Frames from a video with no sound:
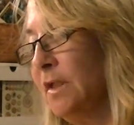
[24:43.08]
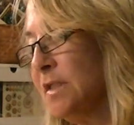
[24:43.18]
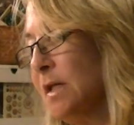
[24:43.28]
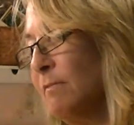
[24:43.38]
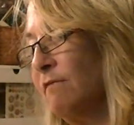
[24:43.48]

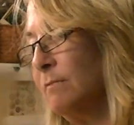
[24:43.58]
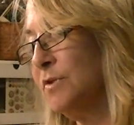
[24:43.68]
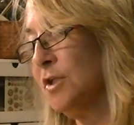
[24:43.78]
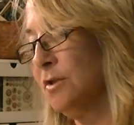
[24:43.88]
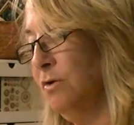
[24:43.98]
Some of them
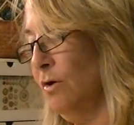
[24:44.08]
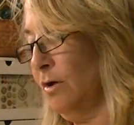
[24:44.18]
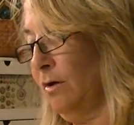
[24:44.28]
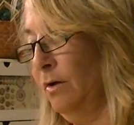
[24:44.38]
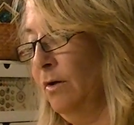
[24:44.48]
just
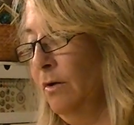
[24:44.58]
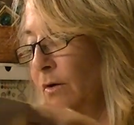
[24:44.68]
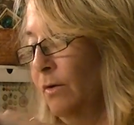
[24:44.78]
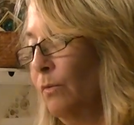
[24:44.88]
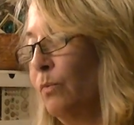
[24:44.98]
look
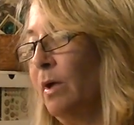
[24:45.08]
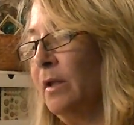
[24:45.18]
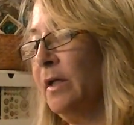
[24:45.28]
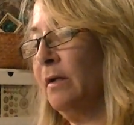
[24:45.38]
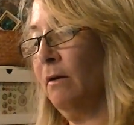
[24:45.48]

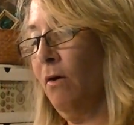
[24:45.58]
really